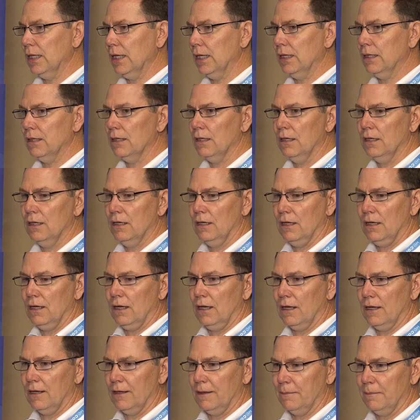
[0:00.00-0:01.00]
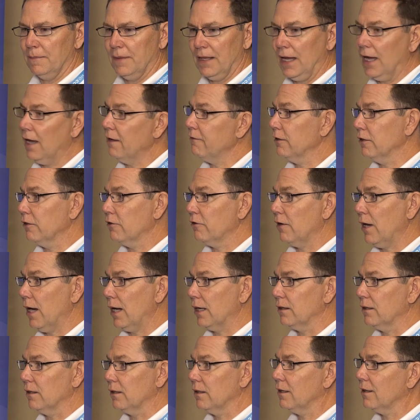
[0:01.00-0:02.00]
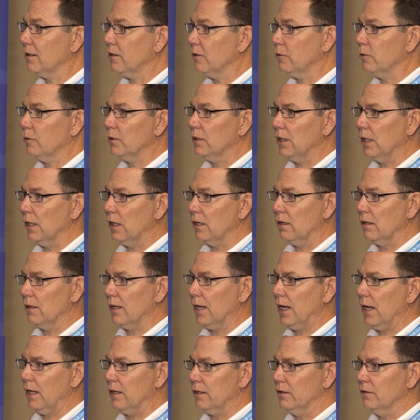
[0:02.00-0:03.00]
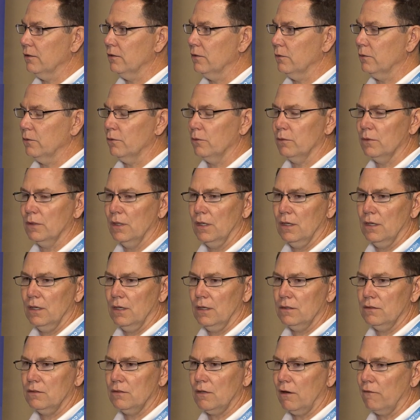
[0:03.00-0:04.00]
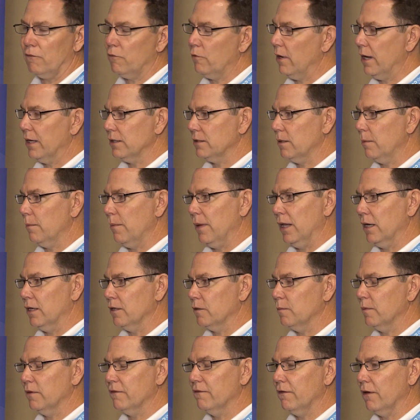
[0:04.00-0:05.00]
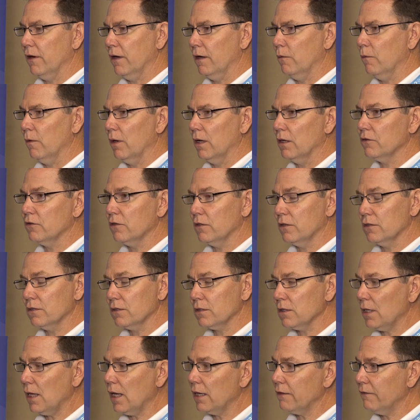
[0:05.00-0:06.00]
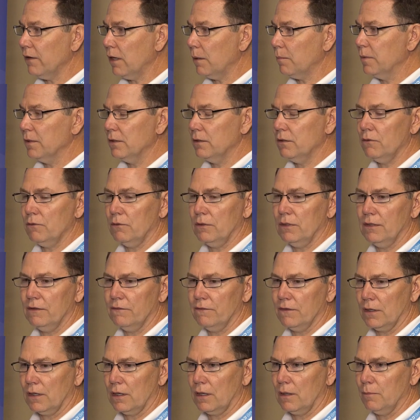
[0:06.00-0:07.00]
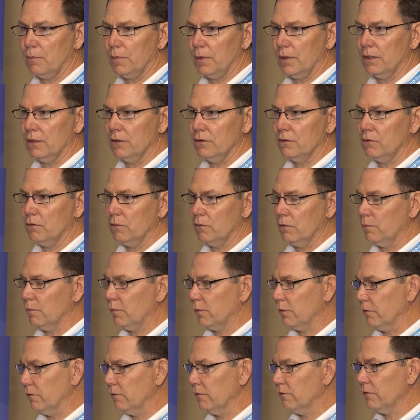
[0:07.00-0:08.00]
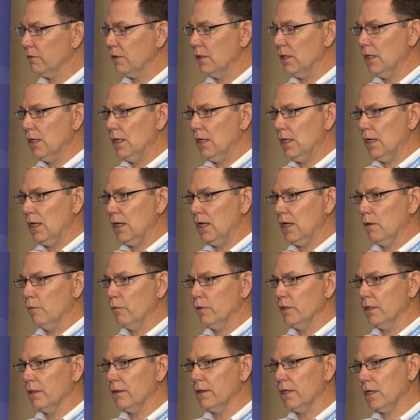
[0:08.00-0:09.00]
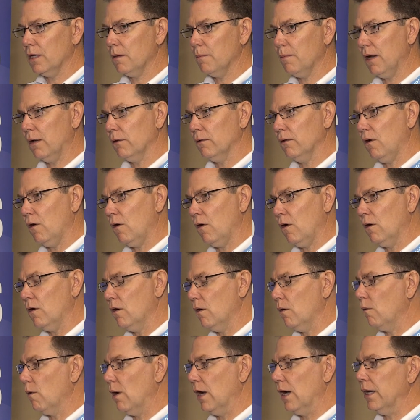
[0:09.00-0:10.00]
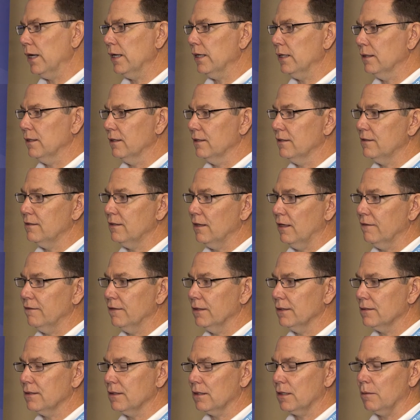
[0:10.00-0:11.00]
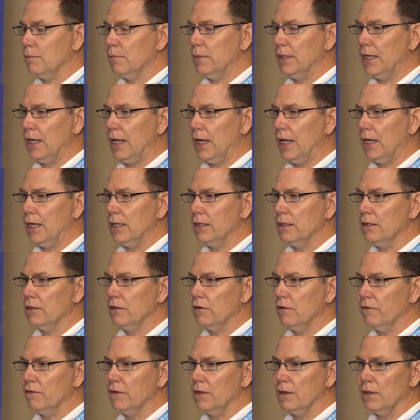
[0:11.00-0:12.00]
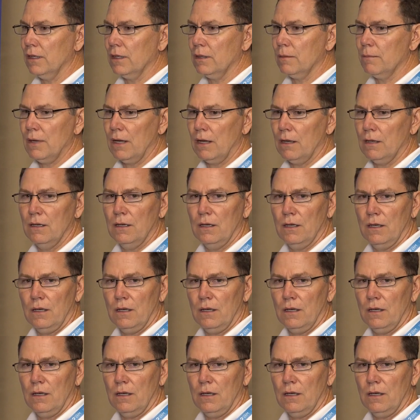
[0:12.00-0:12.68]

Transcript: that they haven't cracked the code yet on how to do software asset management very well. So there's a lot of opportunity for companies to improve. When you think about ROI and the savings that can be had, if you think about,